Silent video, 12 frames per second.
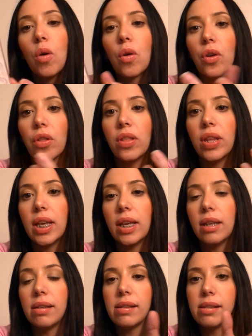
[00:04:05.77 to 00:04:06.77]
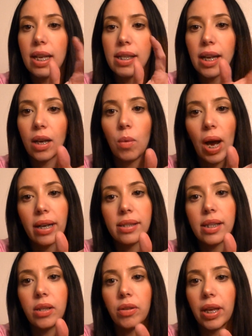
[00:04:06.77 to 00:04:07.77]
or the Dentec wax
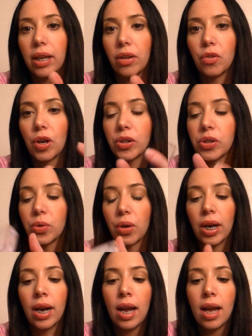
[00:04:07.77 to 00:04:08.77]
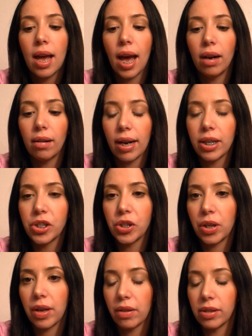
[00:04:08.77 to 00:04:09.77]
that you get at the drugstore. And I'll kind of show
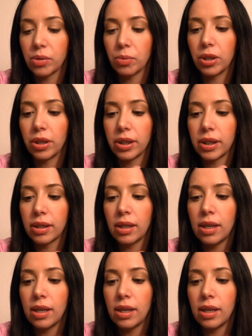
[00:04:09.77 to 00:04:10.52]
you how this works.